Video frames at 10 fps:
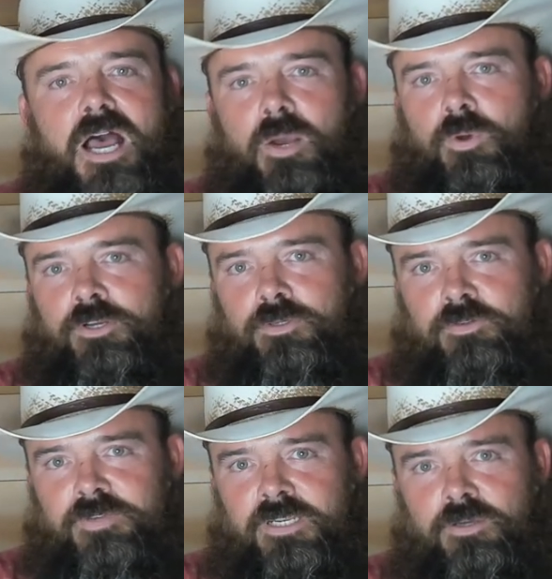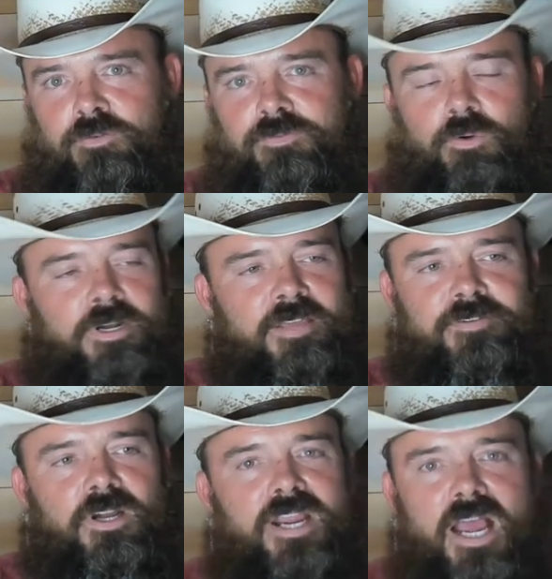I want to do a video for and a
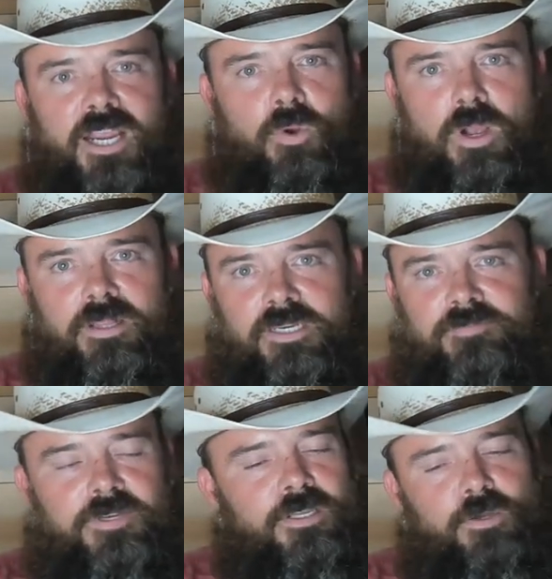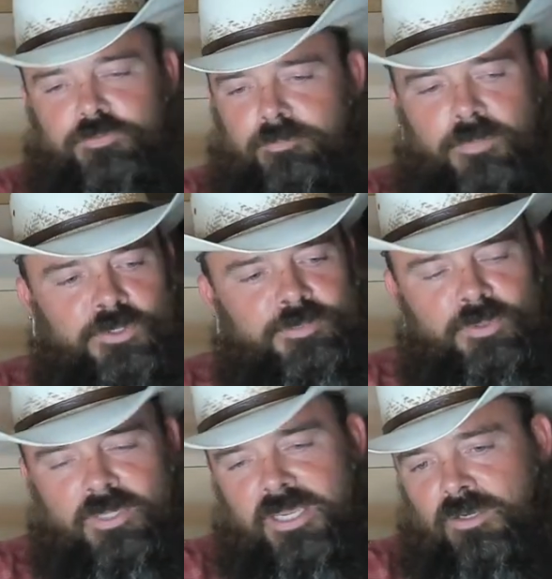very high quality video from
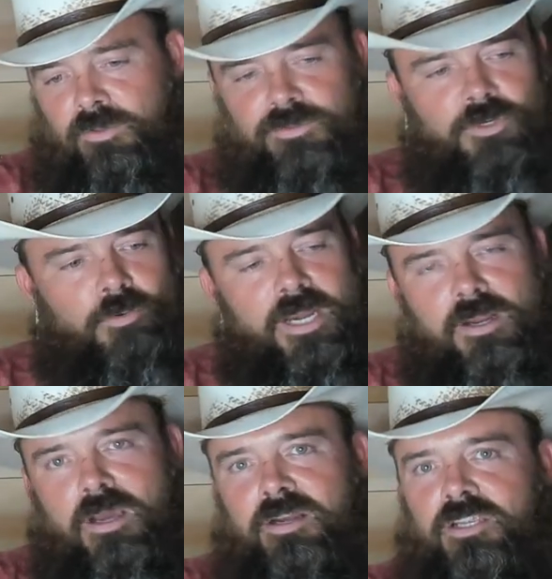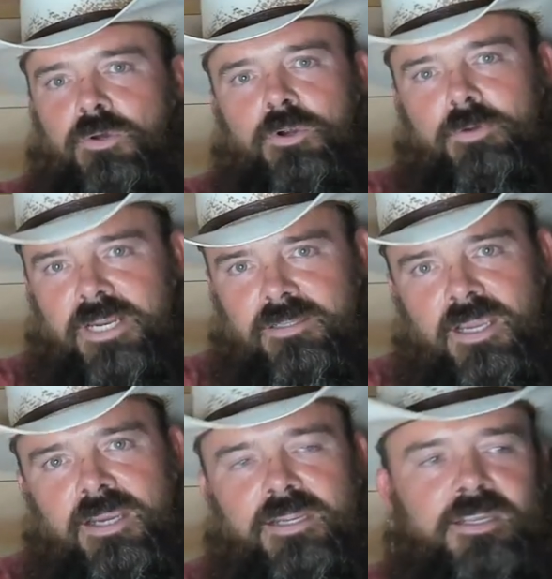multiple angles, great audio, great
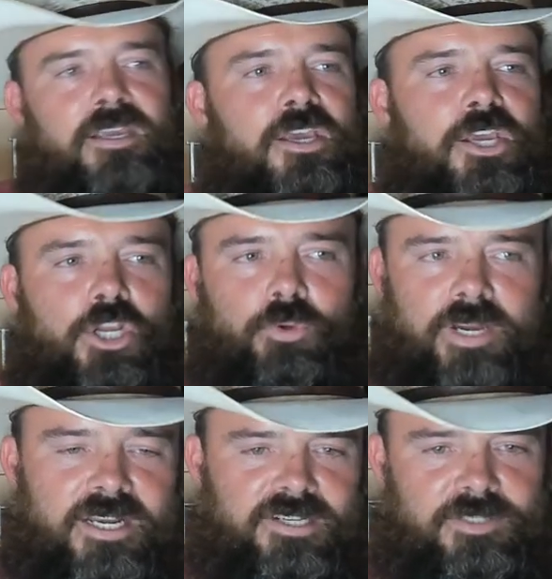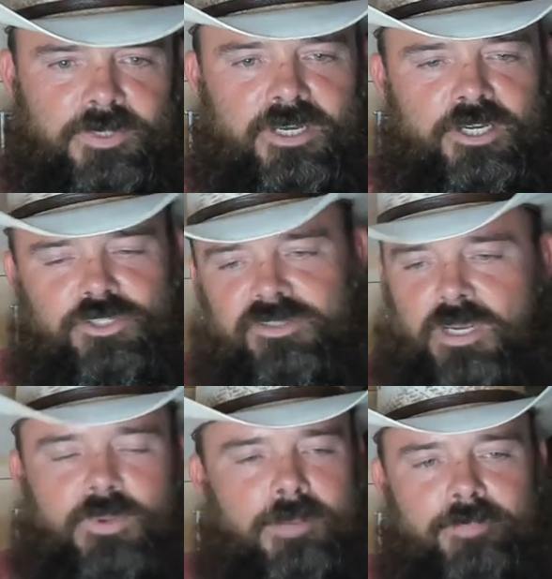lighting, great explanations.
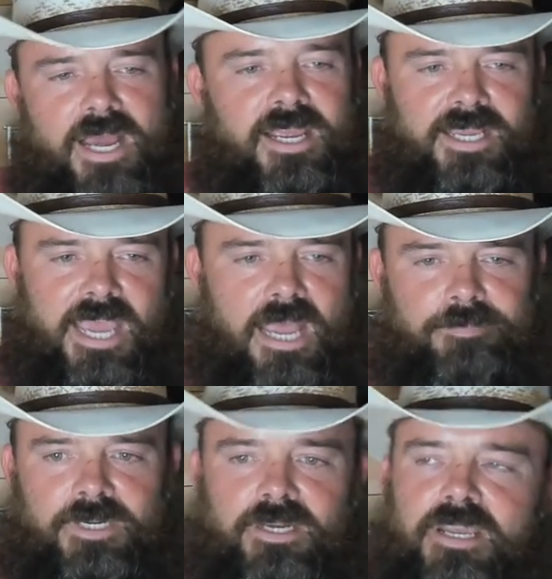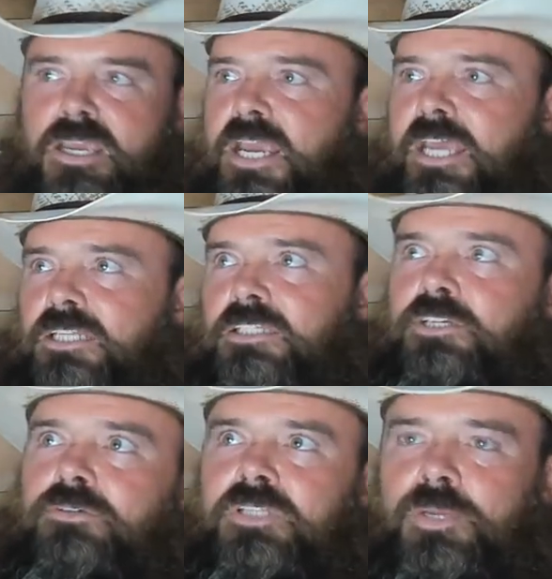I want to buy a cabinet and
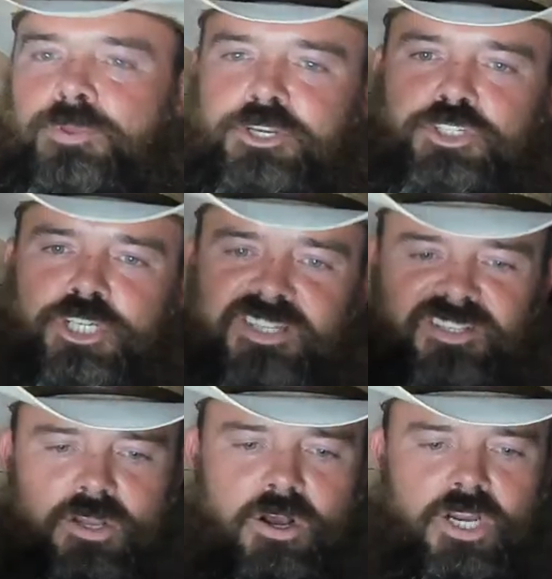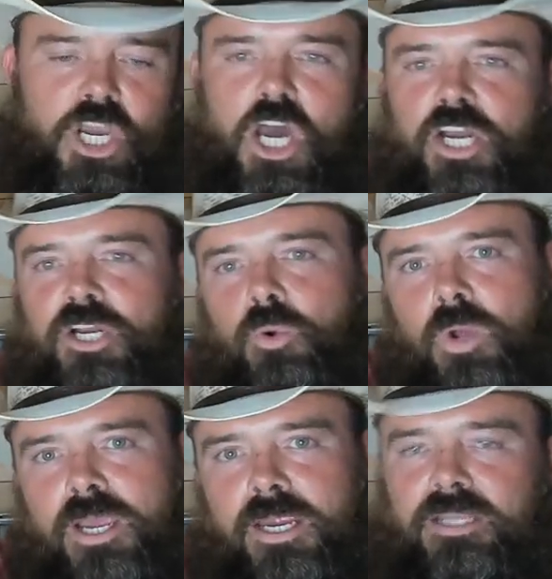literally with a jigsaw cut it
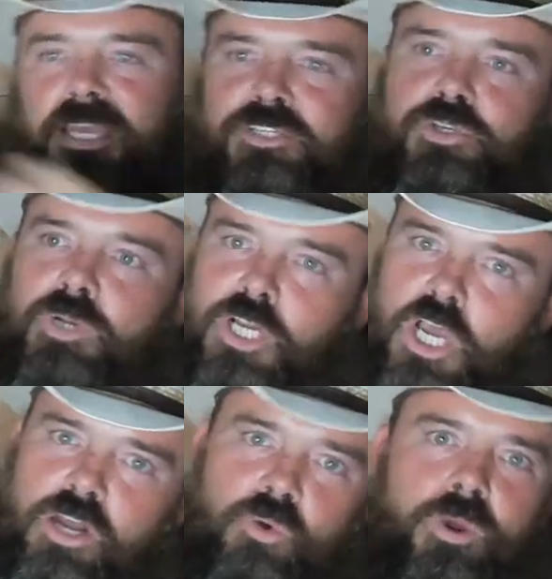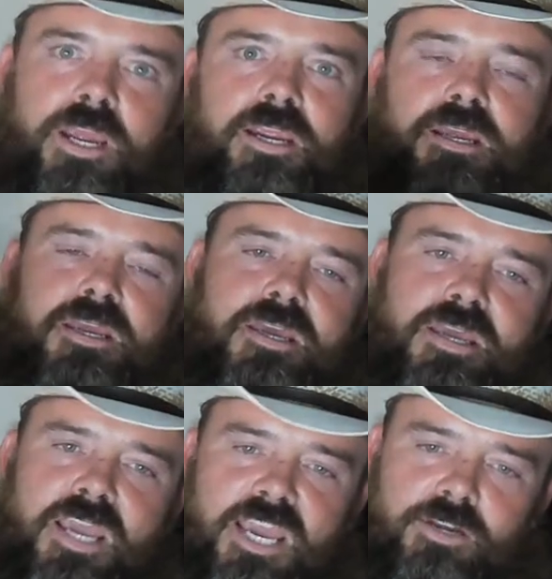away, like do a cutaway
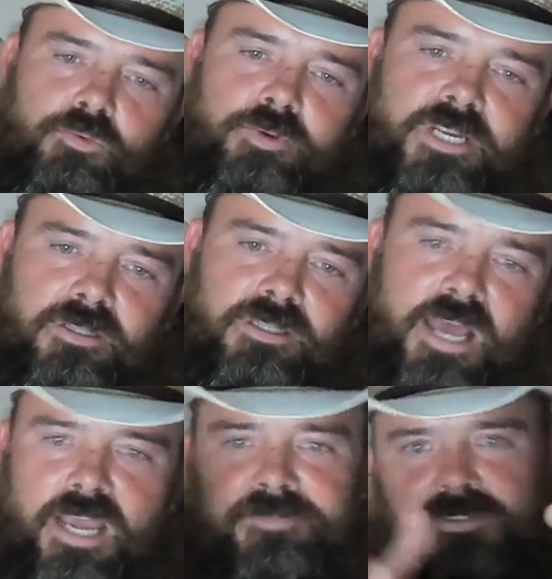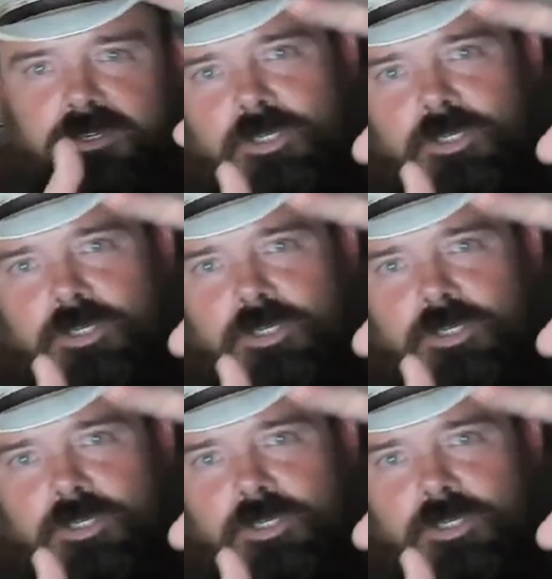in real life so